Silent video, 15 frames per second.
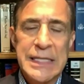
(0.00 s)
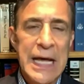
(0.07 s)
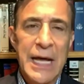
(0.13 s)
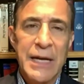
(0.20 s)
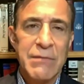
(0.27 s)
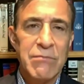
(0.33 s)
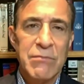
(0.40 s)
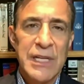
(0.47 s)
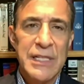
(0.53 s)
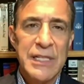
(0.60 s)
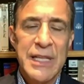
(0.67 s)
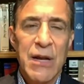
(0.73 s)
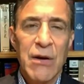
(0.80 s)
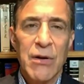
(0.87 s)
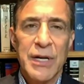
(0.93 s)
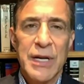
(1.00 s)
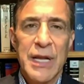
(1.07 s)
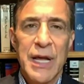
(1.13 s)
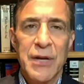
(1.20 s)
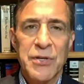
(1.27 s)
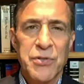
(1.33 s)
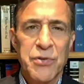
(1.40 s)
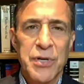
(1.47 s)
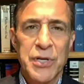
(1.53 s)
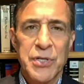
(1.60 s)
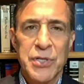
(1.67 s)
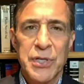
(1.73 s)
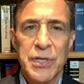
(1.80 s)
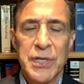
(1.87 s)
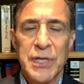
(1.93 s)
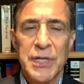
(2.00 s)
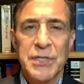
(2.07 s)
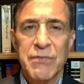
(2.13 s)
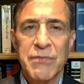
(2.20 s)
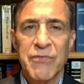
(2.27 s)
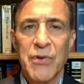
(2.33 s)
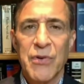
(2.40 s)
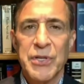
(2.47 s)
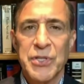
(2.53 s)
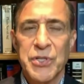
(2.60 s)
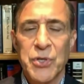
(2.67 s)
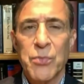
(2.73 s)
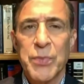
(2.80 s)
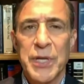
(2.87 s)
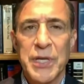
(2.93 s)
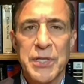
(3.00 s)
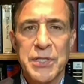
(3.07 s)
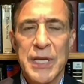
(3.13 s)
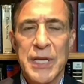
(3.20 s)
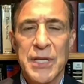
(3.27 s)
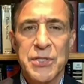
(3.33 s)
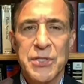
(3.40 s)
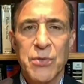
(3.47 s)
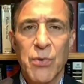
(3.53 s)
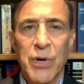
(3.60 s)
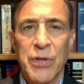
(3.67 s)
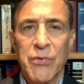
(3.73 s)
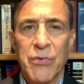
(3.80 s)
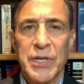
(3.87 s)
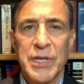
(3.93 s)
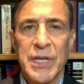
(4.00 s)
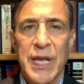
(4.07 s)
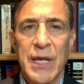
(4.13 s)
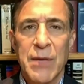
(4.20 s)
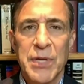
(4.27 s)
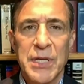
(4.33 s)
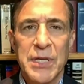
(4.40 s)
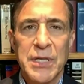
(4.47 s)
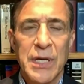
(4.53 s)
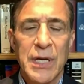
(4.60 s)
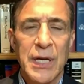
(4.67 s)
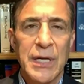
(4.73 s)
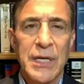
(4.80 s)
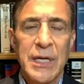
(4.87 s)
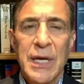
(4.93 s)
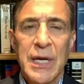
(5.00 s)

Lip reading: not only not a tradition, it's very dubious as to whether it can be done.